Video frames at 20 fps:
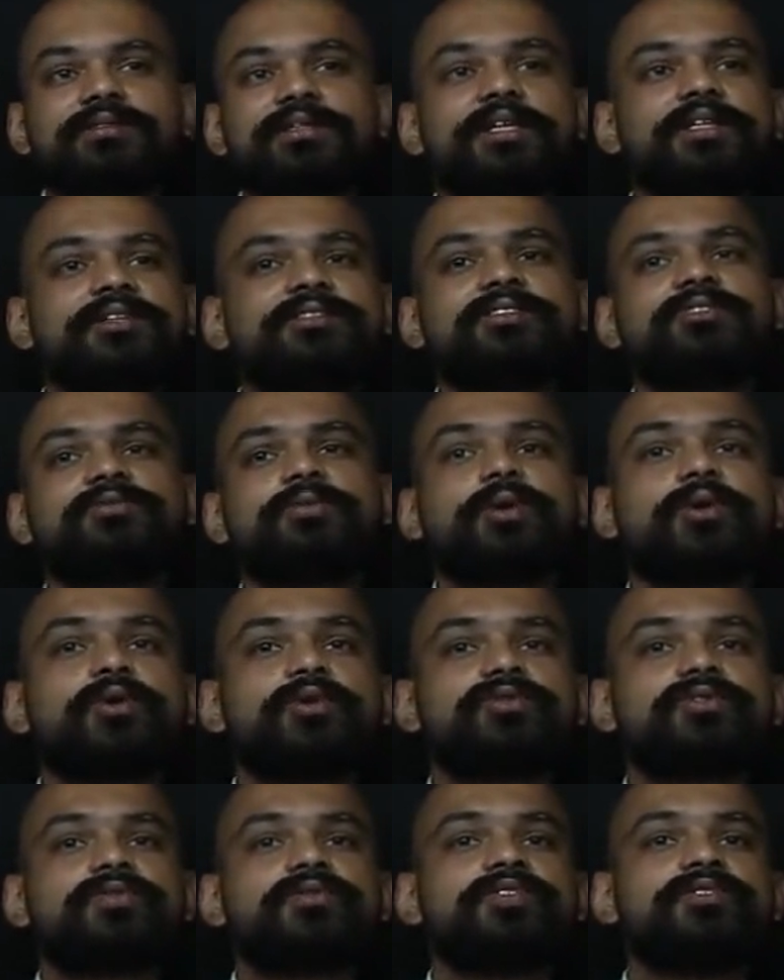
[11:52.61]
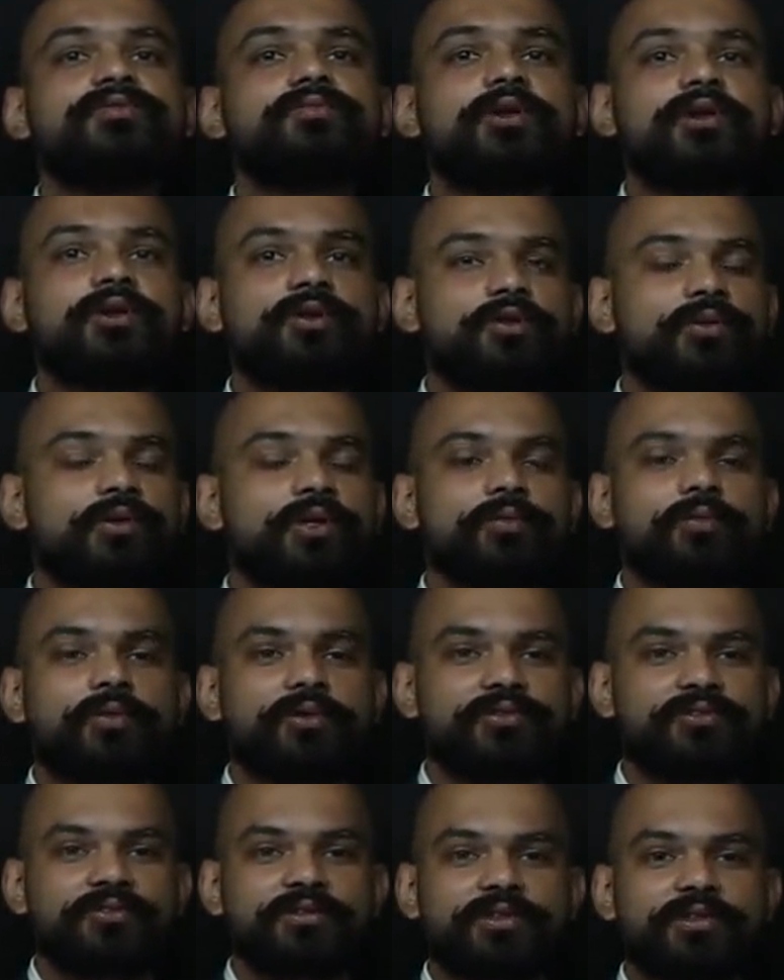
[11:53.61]
sizes because of this mercury
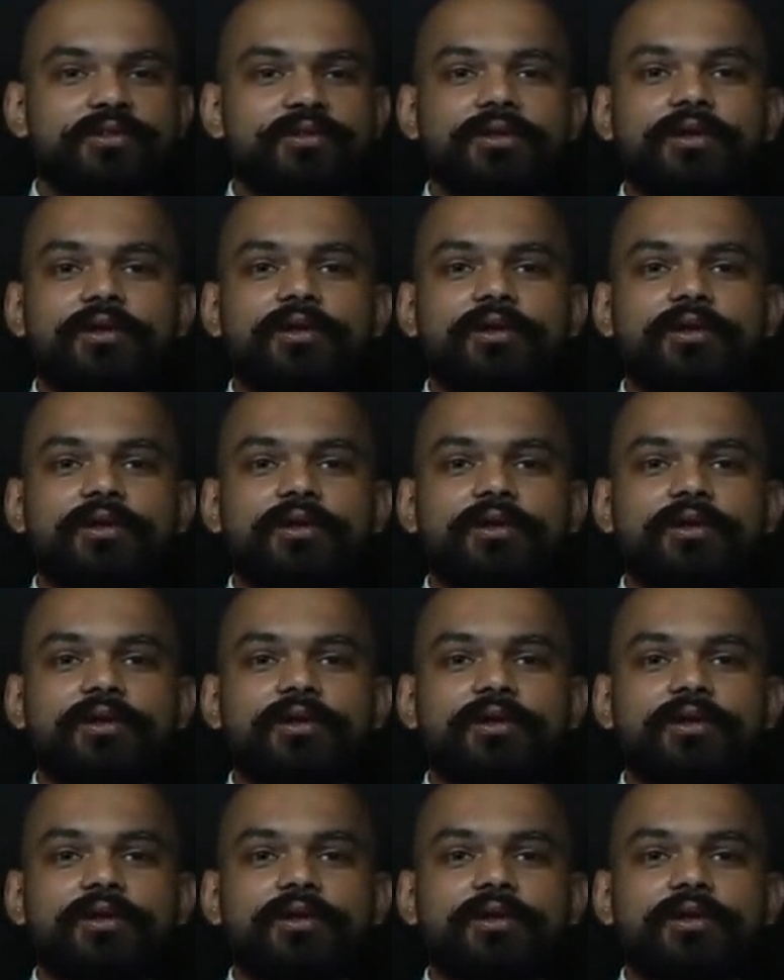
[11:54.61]
poisoning.